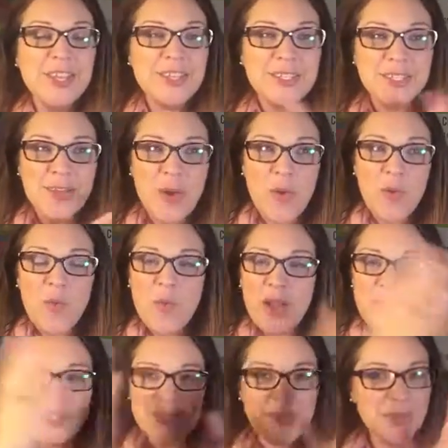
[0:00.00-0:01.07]
So
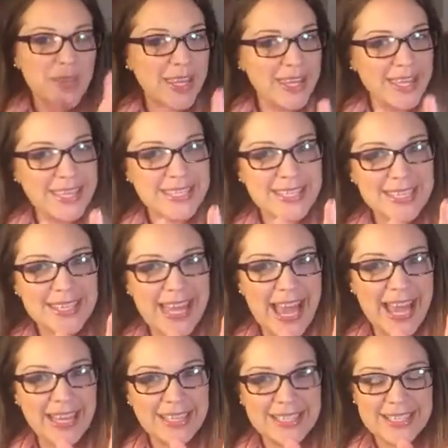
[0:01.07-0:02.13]
once you get into
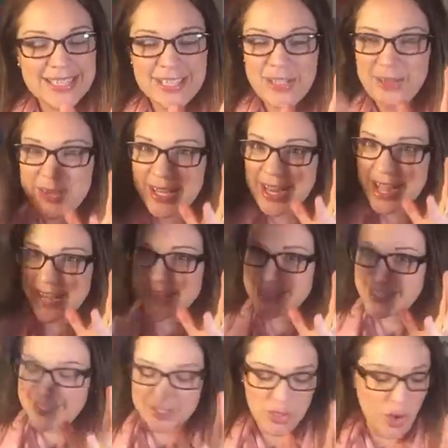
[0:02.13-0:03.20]
that, you get
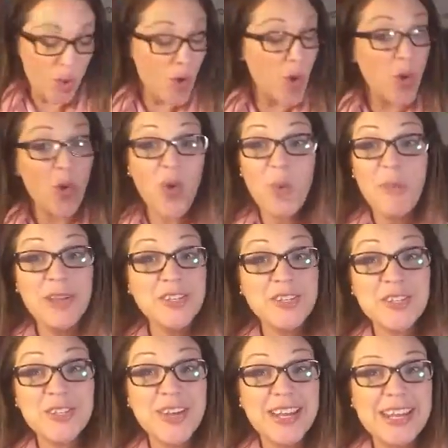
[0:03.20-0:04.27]
access to a whole bunch
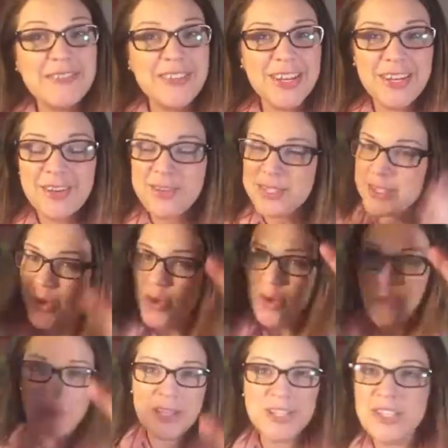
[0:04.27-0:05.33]
of training videos, a
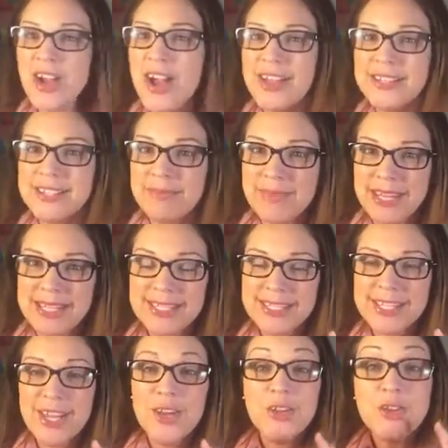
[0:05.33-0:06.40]
whole bunch of
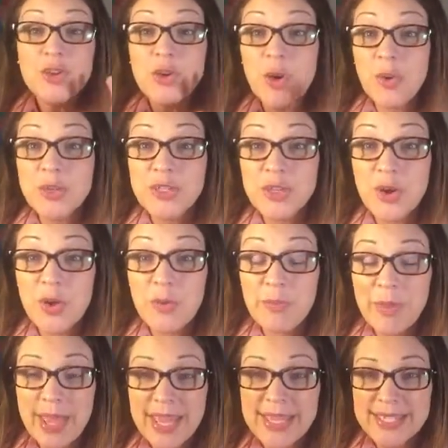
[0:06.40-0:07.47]
awesomeness. You go at your own
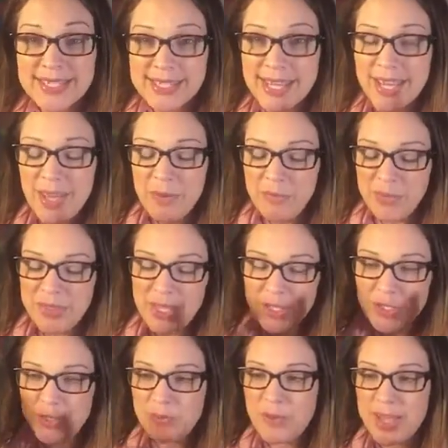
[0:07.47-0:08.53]
pace, but they
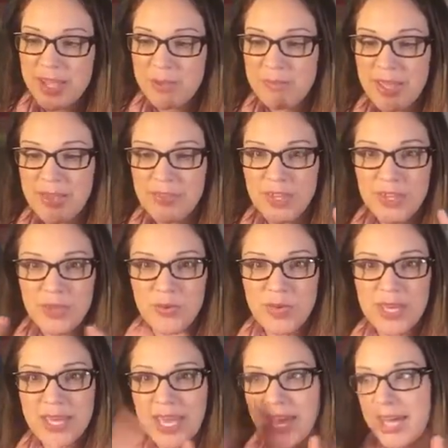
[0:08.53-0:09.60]
do recommend that you
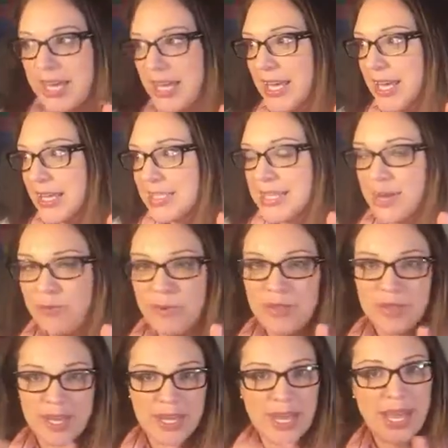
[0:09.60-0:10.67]
can kind of get it done
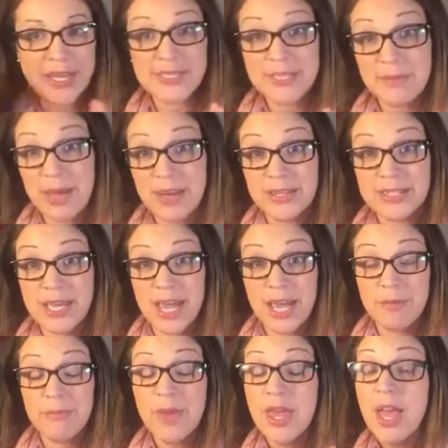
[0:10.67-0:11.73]
within X amount of
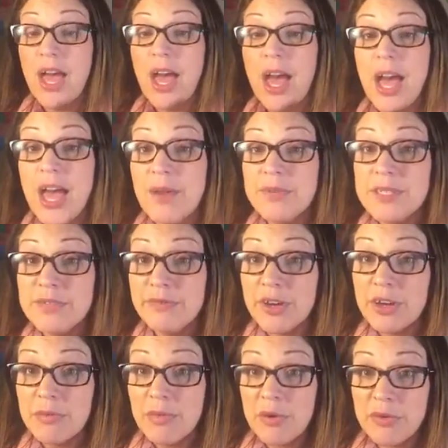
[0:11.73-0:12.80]
time. I was
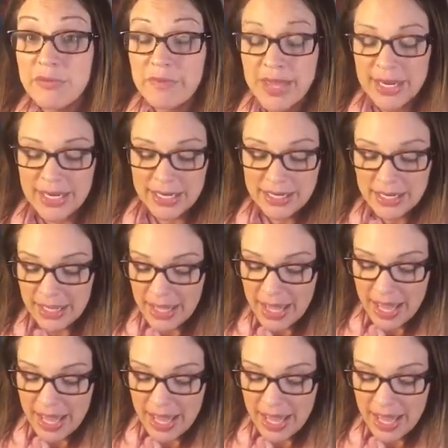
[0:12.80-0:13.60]
very motivated.